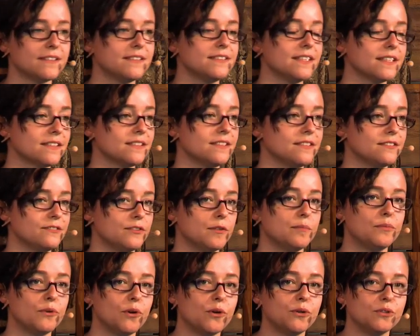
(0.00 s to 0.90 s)
a
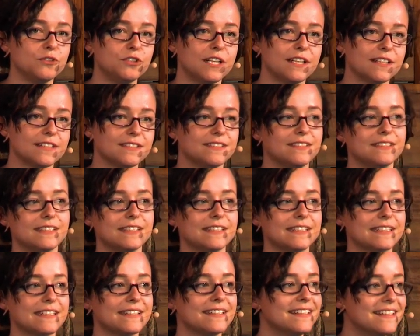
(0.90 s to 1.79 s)
successful project,
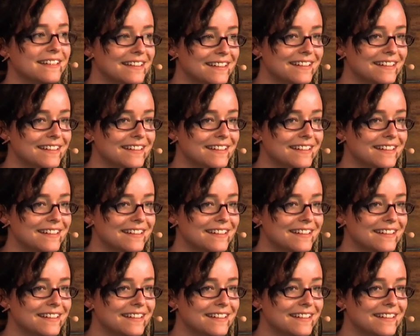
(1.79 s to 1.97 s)
like